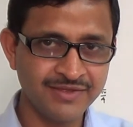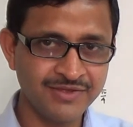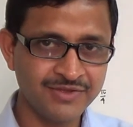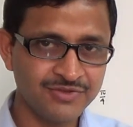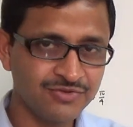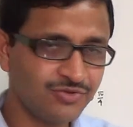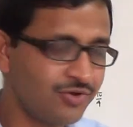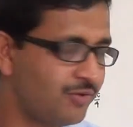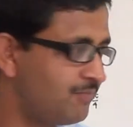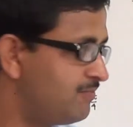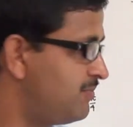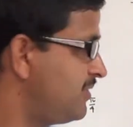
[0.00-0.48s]

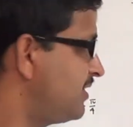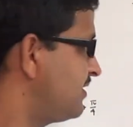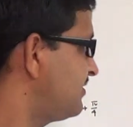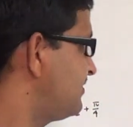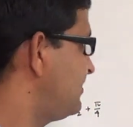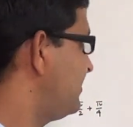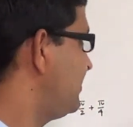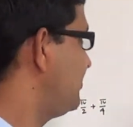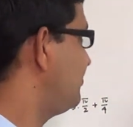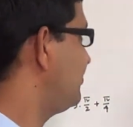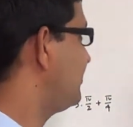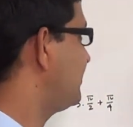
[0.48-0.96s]
So
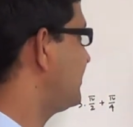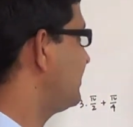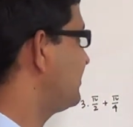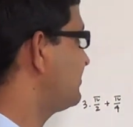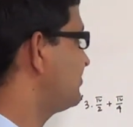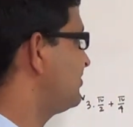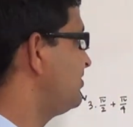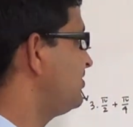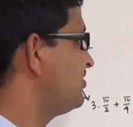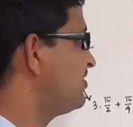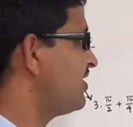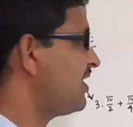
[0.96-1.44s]
obviously you will
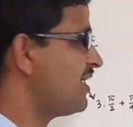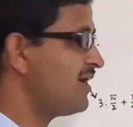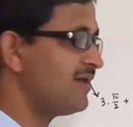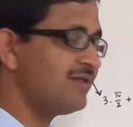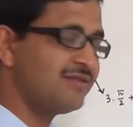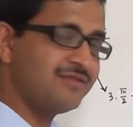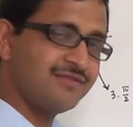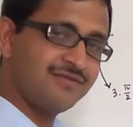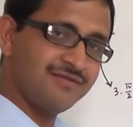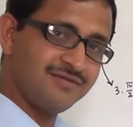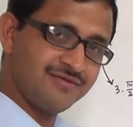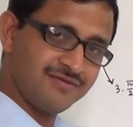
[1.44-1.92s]
get theta
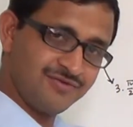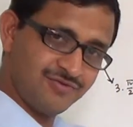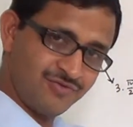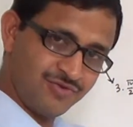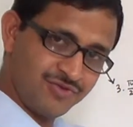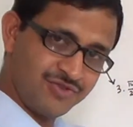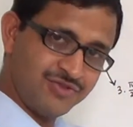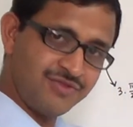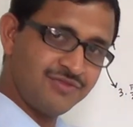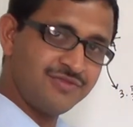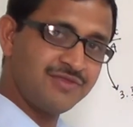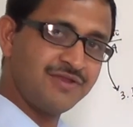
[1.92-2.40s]
as,
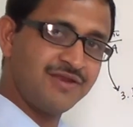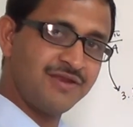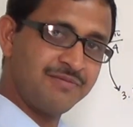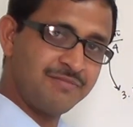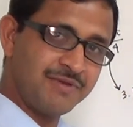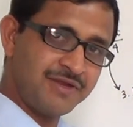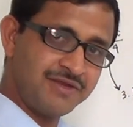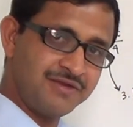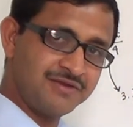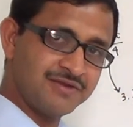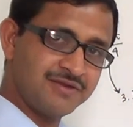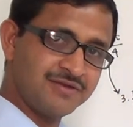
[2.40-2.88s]
which is the
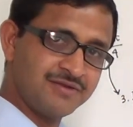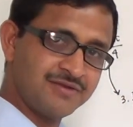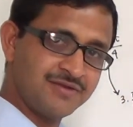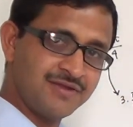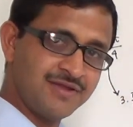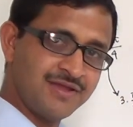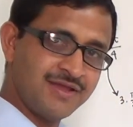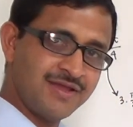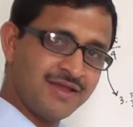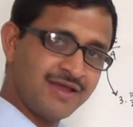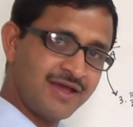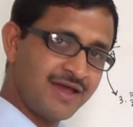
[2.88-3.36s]

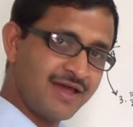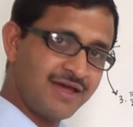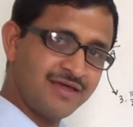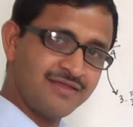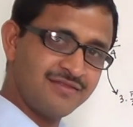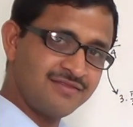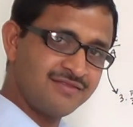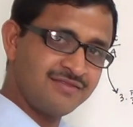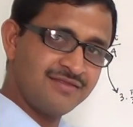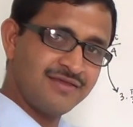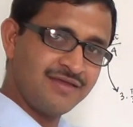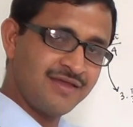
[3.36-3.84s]
remainder,
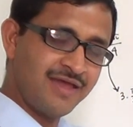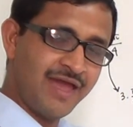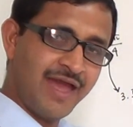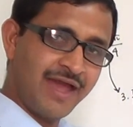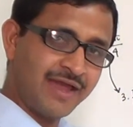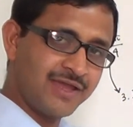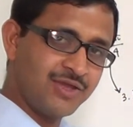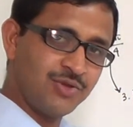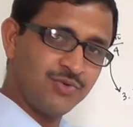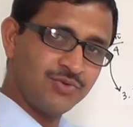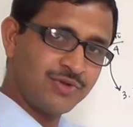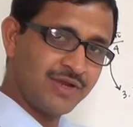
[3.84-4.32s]
as
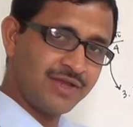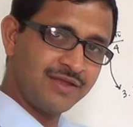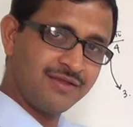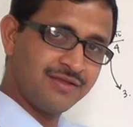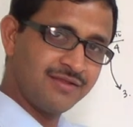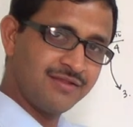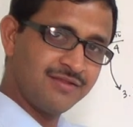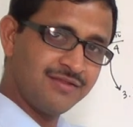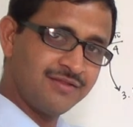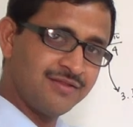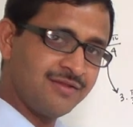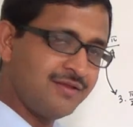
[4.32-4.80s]
acute
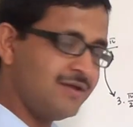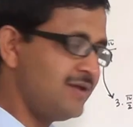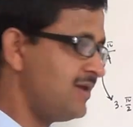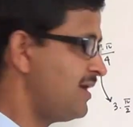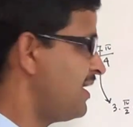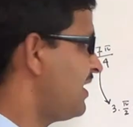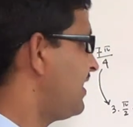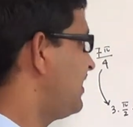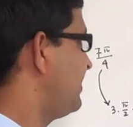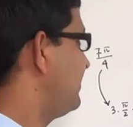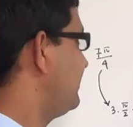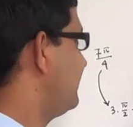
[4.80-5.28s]
angle,
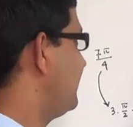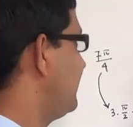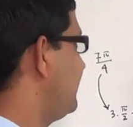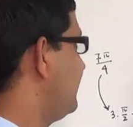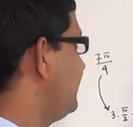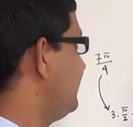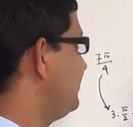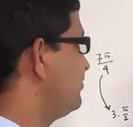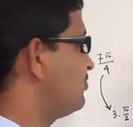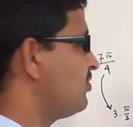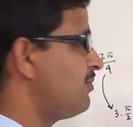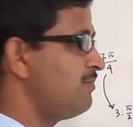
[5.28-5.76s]
and n
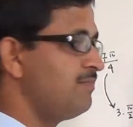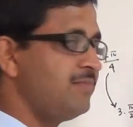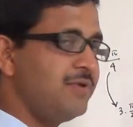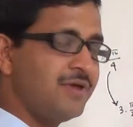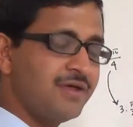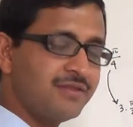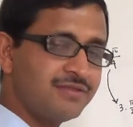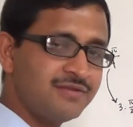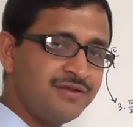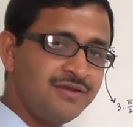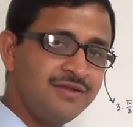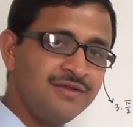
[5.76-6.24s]
is
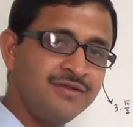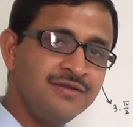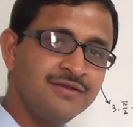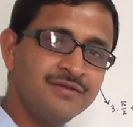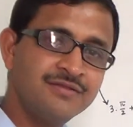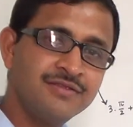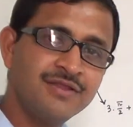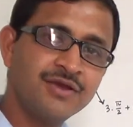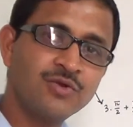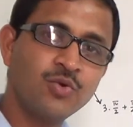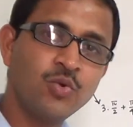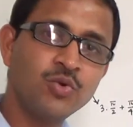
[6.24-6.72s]
obviously
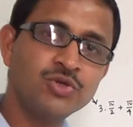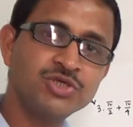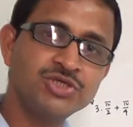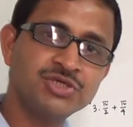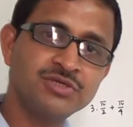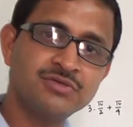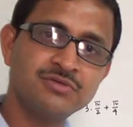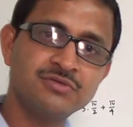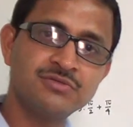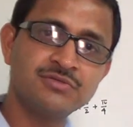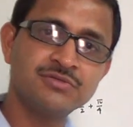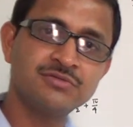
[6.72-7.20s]
the
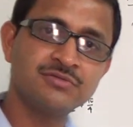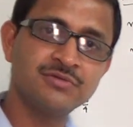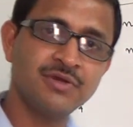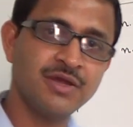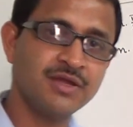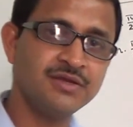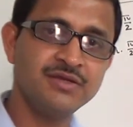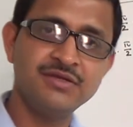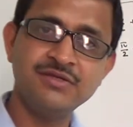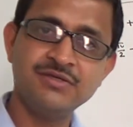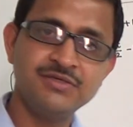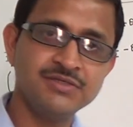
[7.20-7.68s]
quotient,
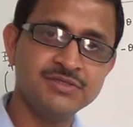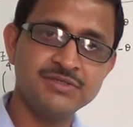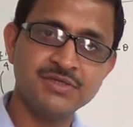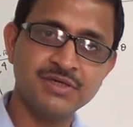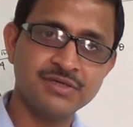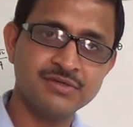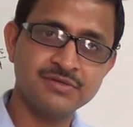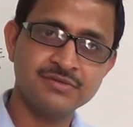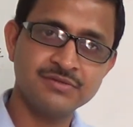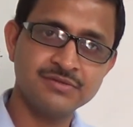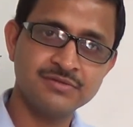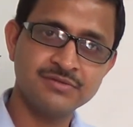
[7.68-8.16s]
an
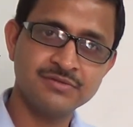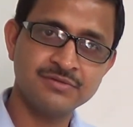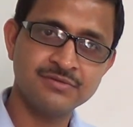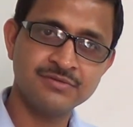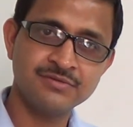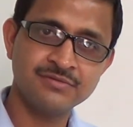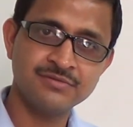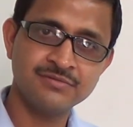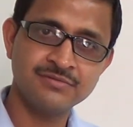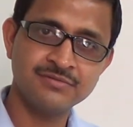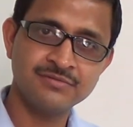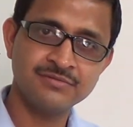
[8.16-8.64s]
integer.
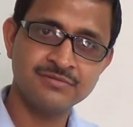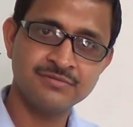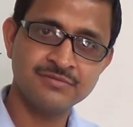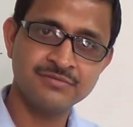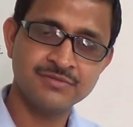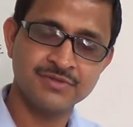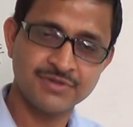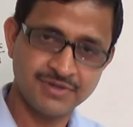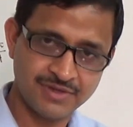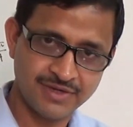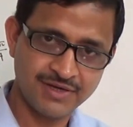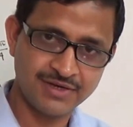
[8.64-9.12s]

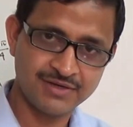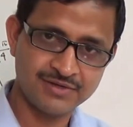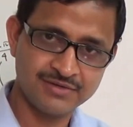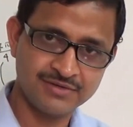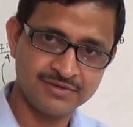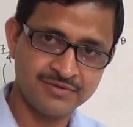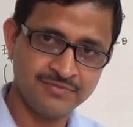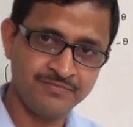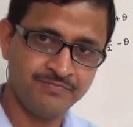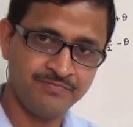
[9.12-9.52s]
Correct?